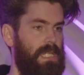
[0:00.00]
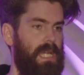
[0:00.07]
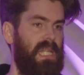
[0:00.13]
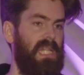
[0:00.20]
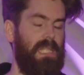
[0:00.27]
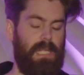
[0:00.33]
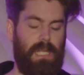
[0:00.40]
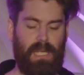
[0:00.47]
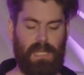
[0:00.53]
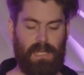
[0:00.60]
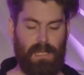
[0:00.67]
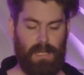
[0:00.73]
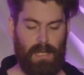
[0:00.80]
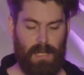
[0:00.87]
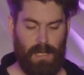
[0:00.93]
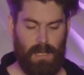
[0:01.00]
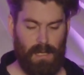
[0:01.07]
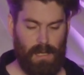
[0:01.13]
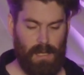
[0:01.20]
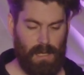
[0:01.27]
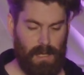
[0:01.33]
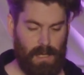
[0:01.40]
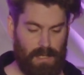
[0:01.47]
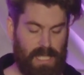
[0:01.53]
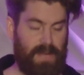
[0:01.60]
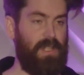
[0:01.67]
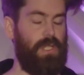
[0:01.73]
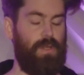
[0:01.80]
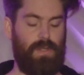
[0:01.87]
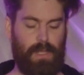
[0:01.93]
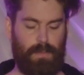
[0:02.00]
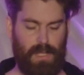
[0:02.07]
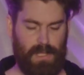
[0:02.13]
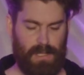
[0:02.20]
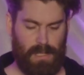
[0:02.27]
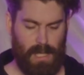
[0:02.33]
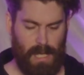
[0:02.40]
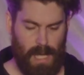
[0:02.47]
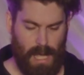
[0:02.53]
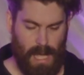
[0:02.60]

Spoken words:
sent in 72 symbols.